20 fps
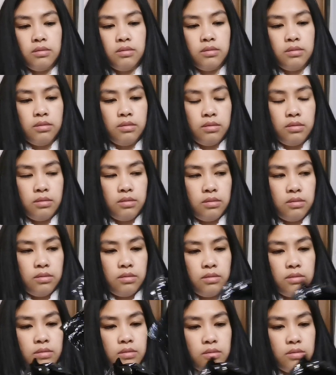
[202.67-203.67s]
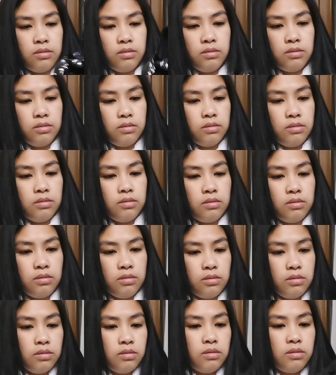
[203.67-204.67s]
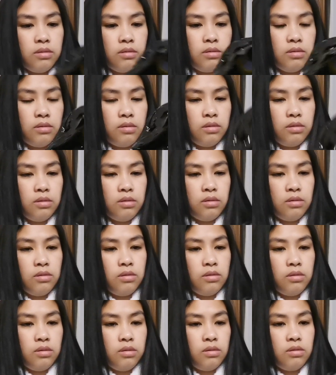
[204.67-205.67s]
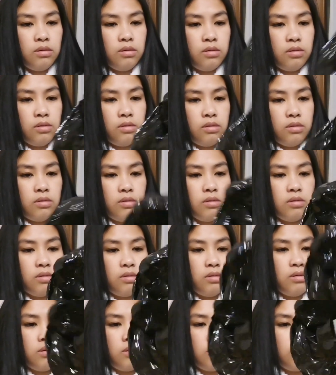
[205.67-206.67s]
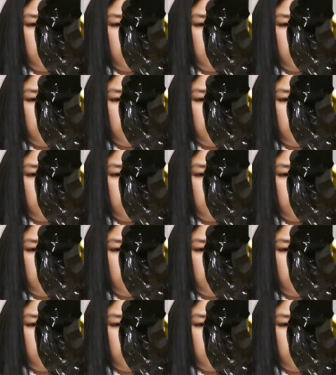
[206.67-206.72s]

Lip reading: Nobody speaks.